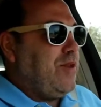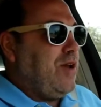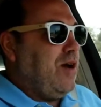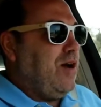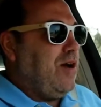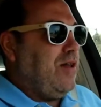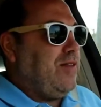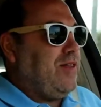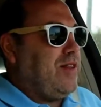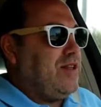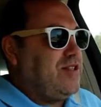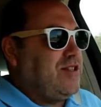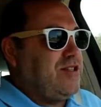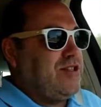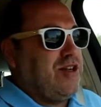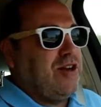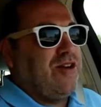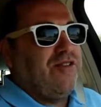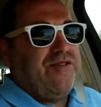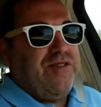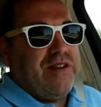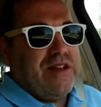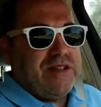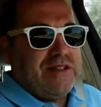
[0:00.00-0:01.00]
on the
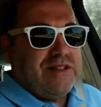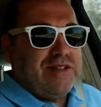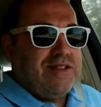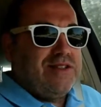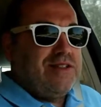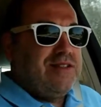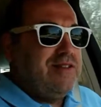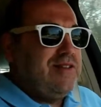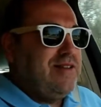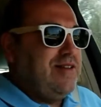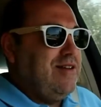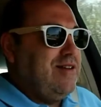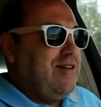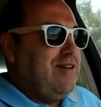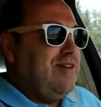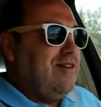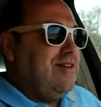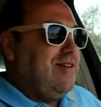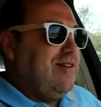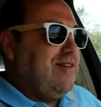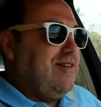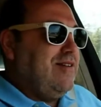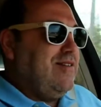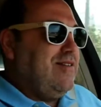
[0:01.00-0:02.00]
surface
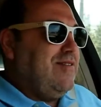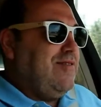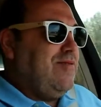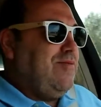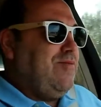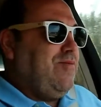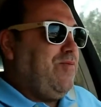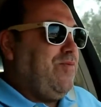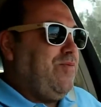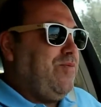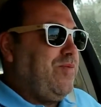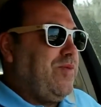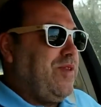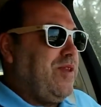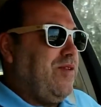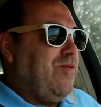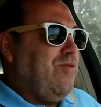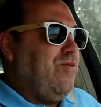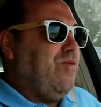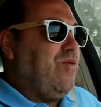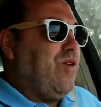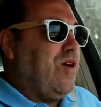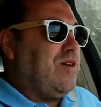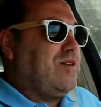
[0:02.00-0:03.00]

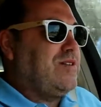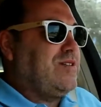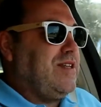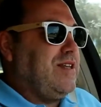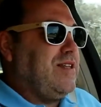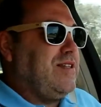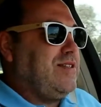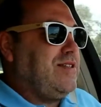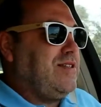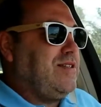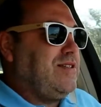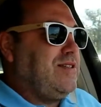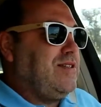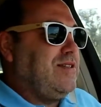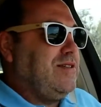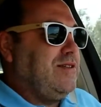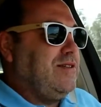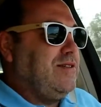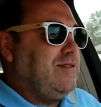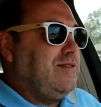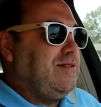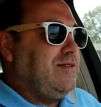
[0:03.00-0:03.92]
versus